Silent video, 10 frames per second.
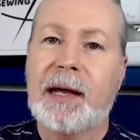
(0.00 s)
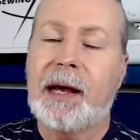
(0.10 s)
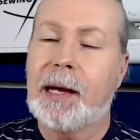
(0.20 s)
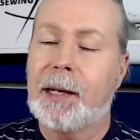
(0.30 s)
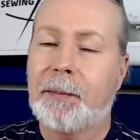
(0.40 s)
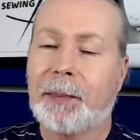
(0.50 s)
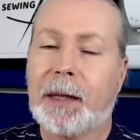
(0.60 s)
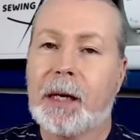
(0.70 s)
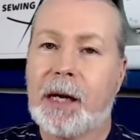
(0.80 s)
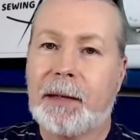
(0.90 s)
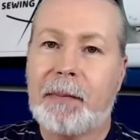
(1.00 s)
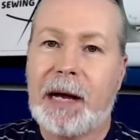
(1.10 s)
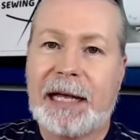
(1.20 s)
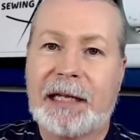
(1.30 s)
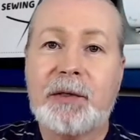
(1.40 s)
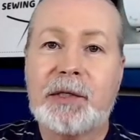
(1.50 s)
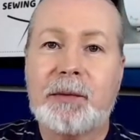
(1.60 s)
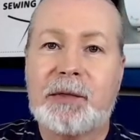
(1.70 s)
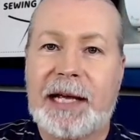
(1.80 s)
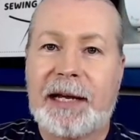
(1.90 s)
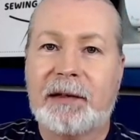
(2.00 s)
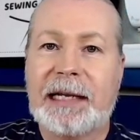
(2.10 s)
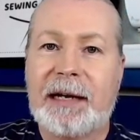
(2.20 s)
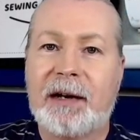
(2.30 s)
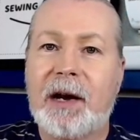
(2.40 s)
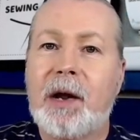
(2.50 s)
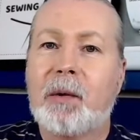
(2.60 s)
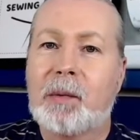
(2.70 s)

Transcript: on my YouTube channel here,